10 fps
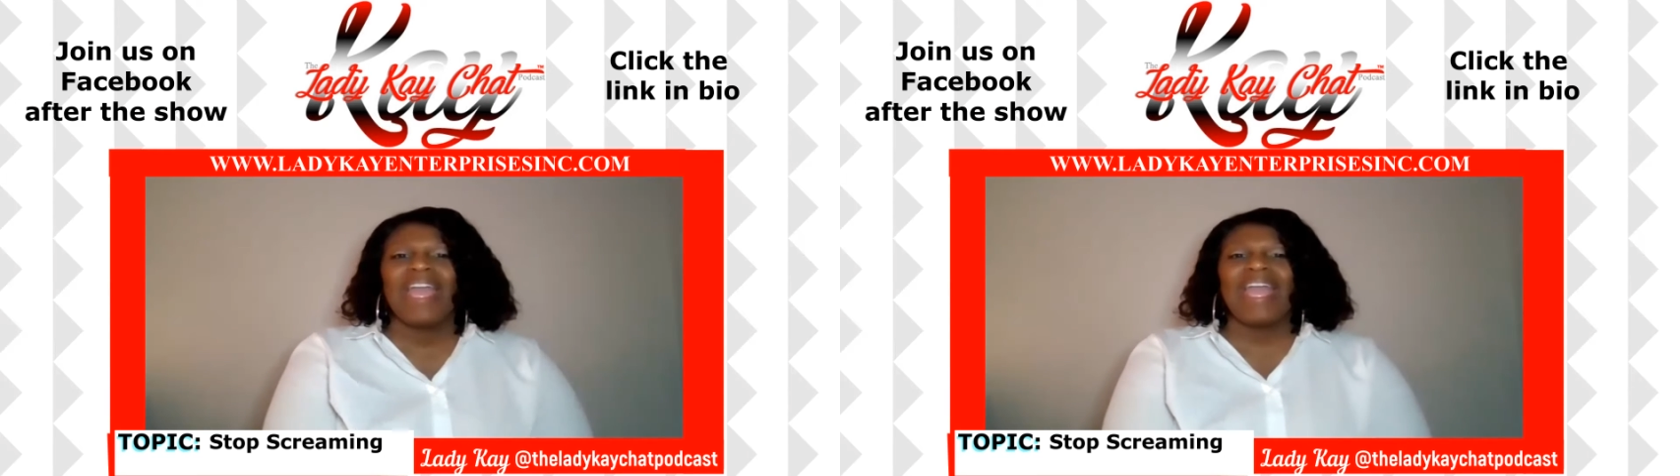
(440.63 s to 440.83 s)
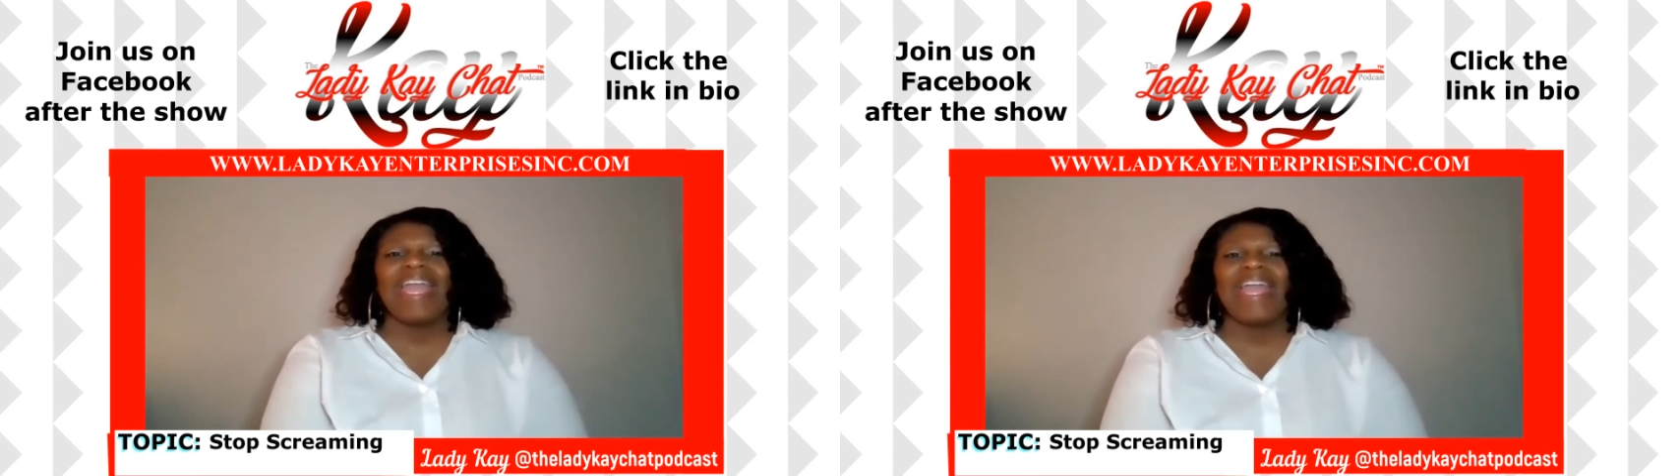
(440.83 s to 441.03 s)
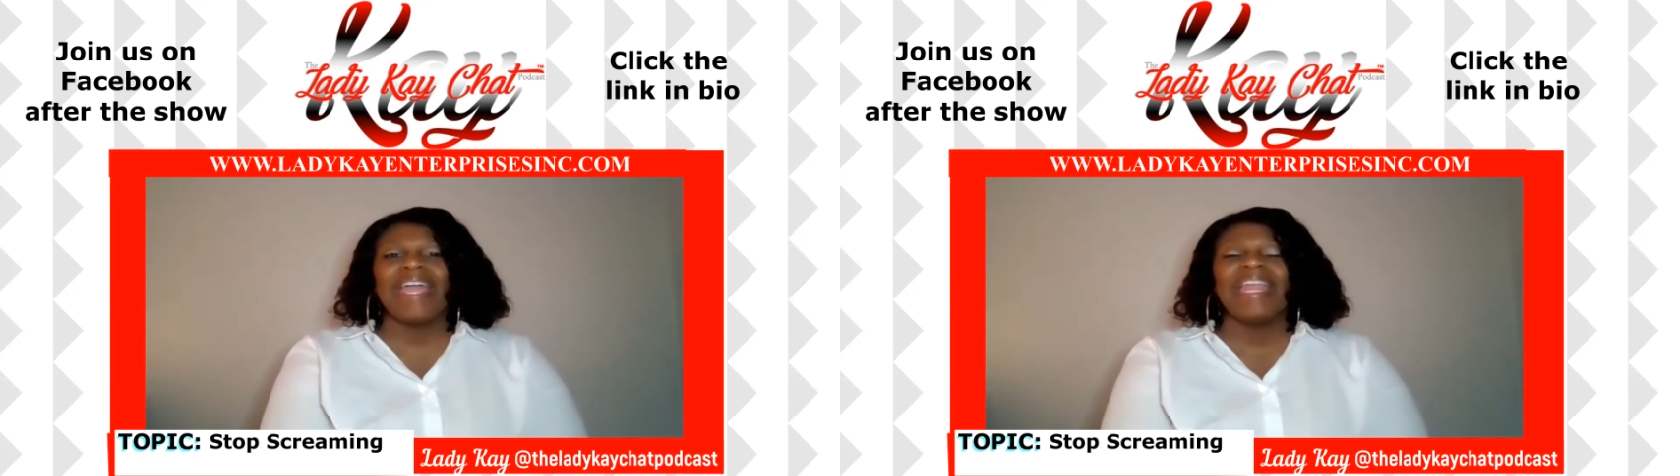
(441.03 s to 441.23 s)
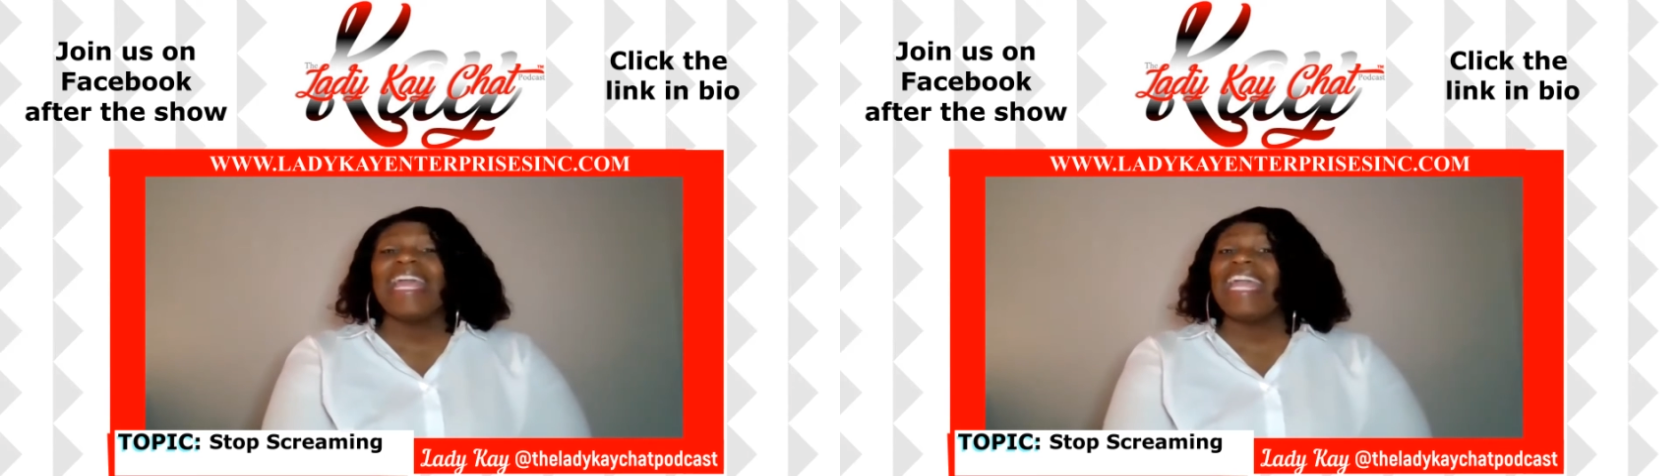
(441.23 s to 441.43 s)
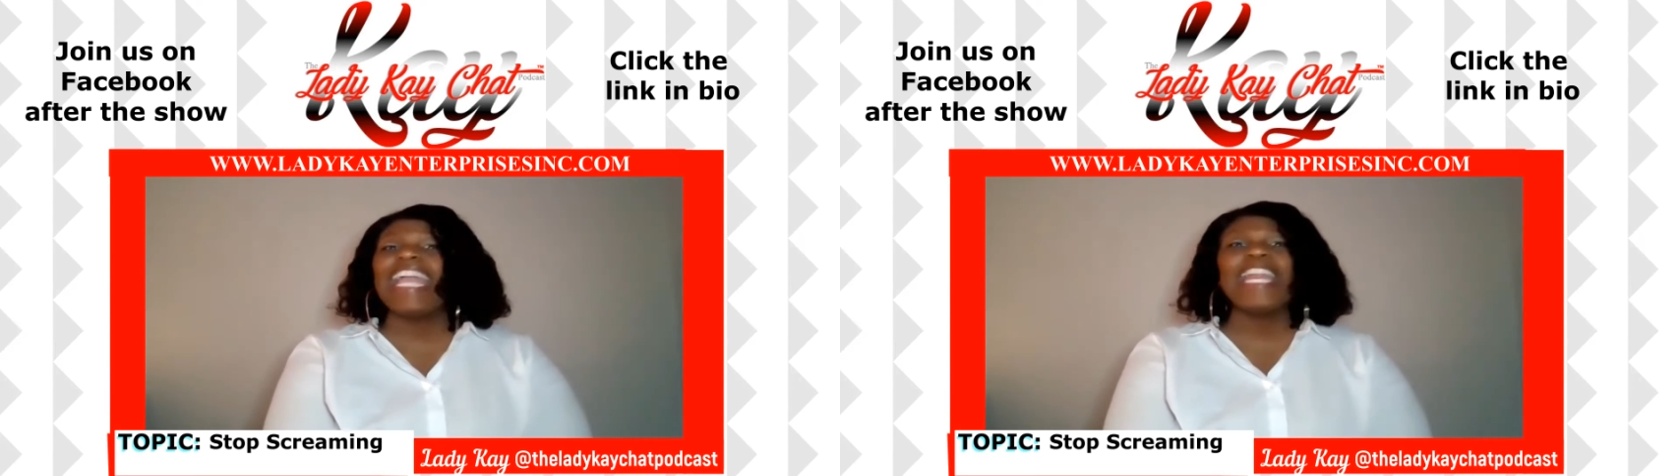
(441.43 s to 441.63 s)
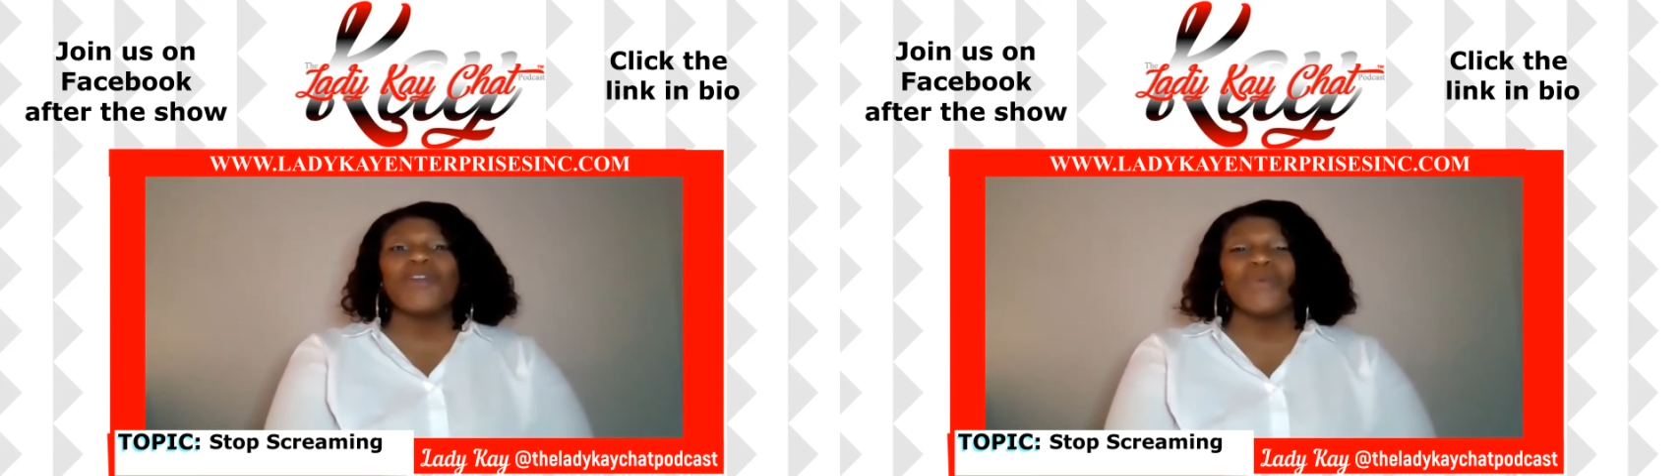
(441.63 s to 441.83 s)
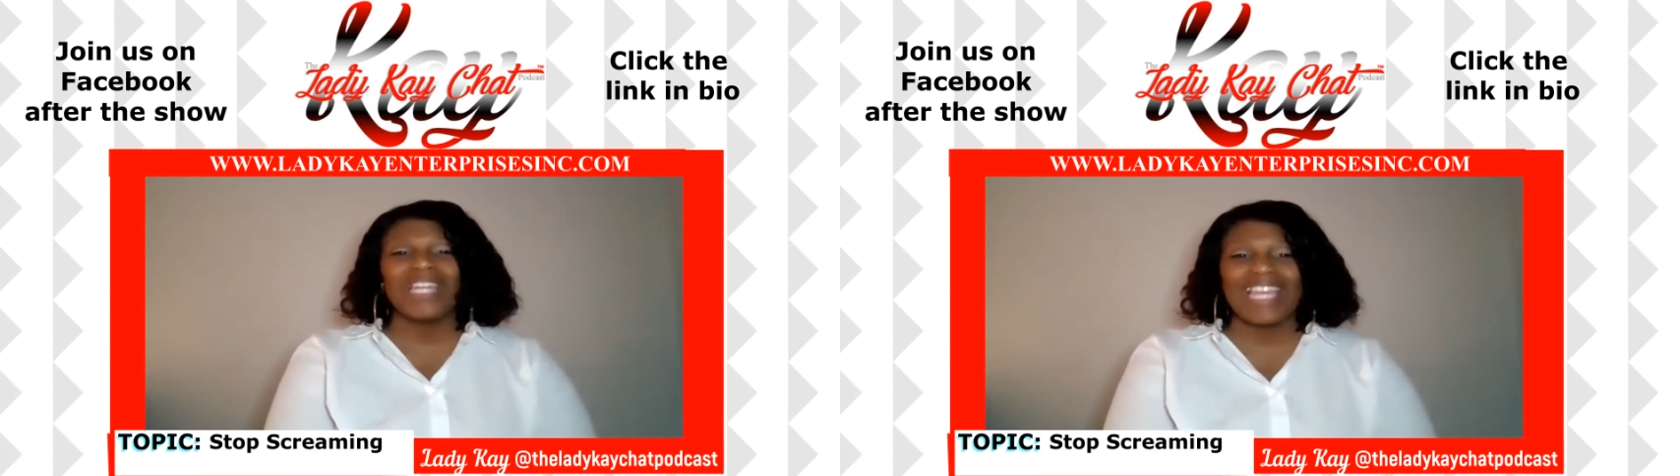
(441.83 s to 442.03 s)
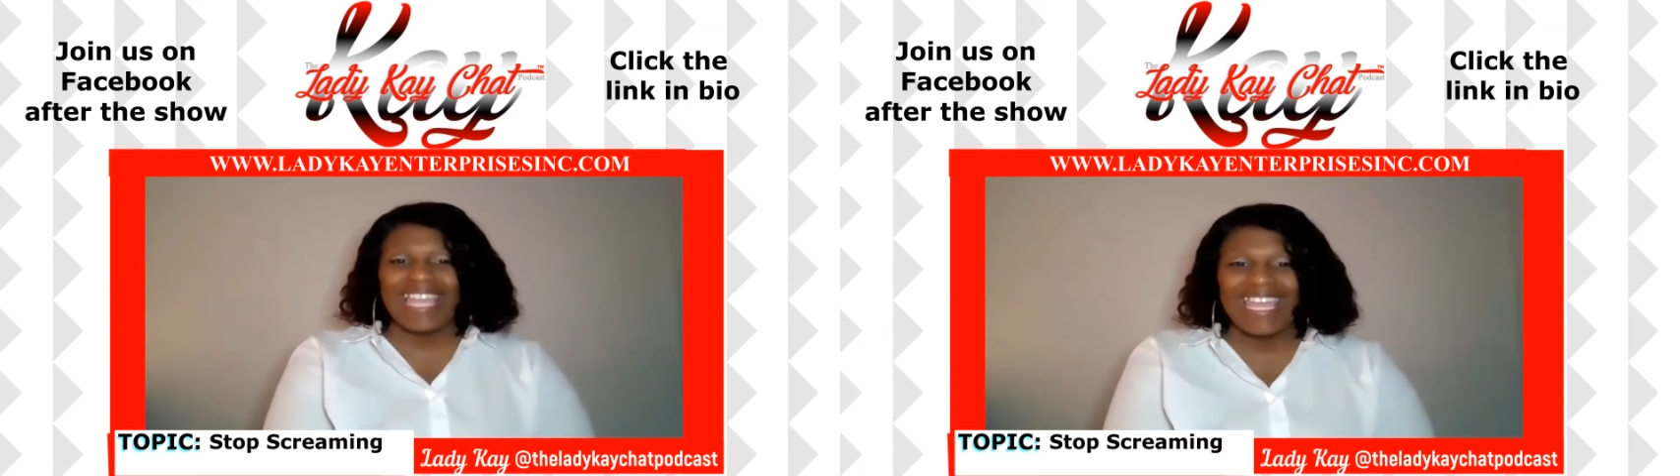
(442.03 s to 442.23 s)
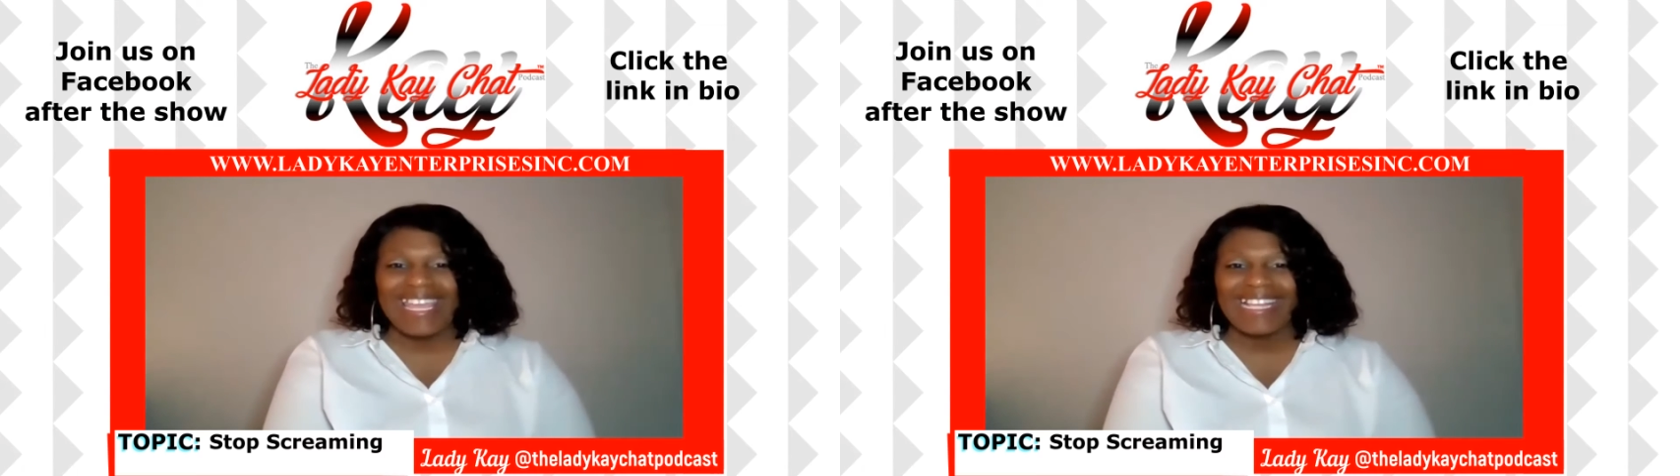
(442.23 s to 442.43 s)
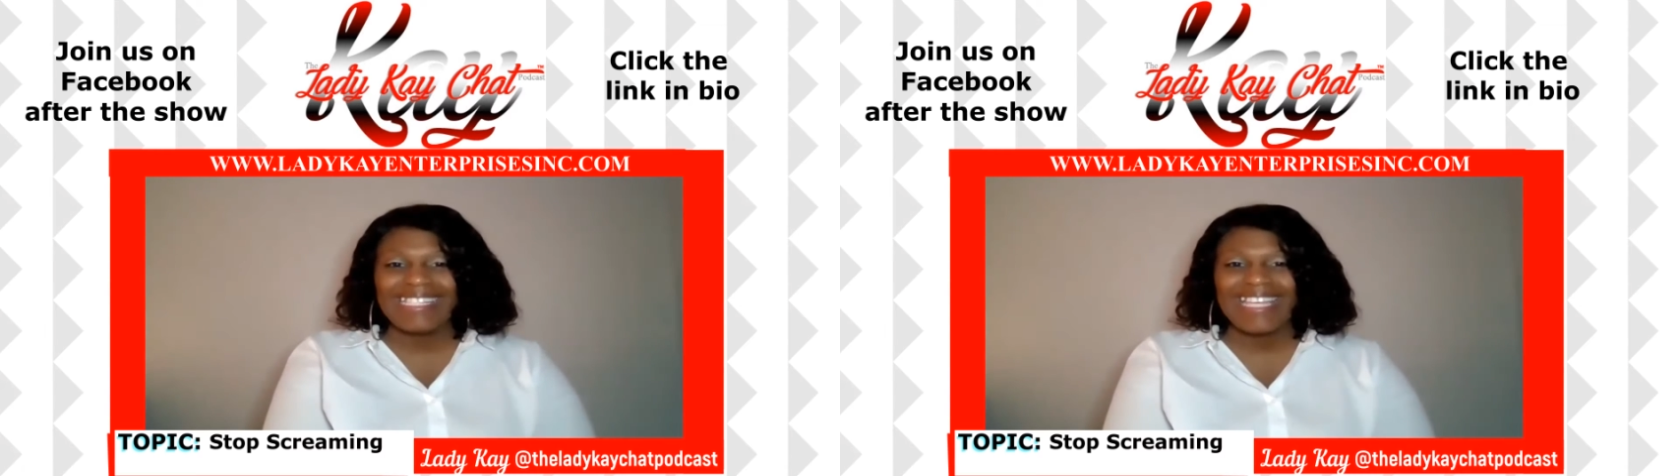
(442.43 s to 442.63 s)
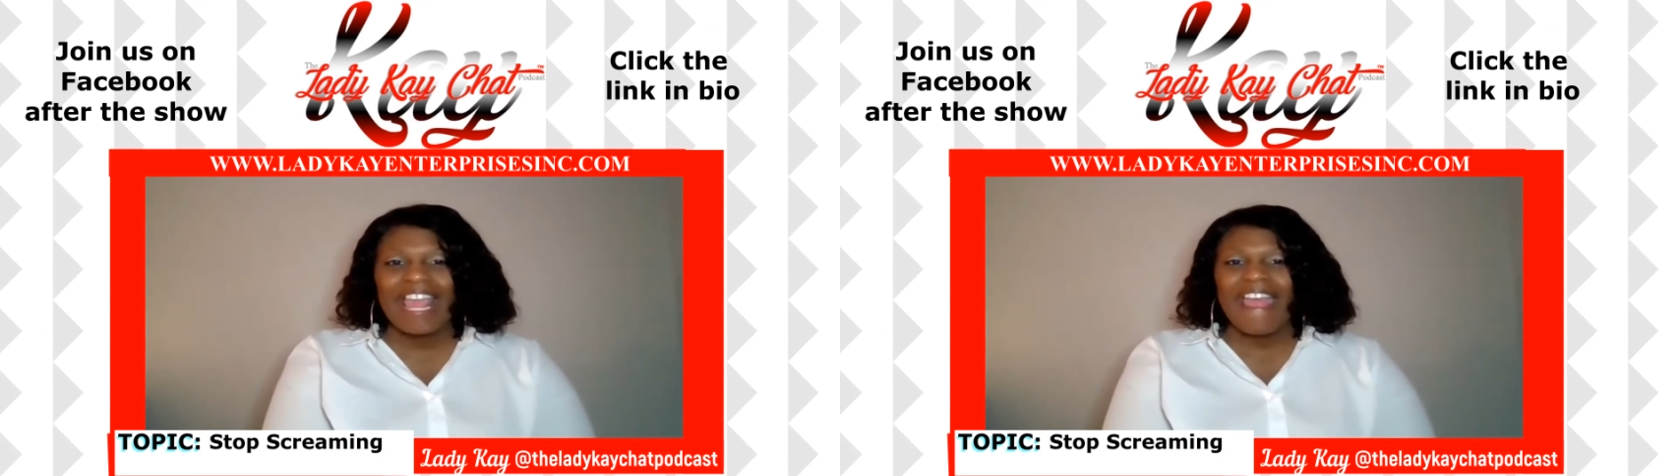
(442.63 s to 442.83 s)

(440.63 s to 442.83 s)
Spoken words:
And he didn't want to eat.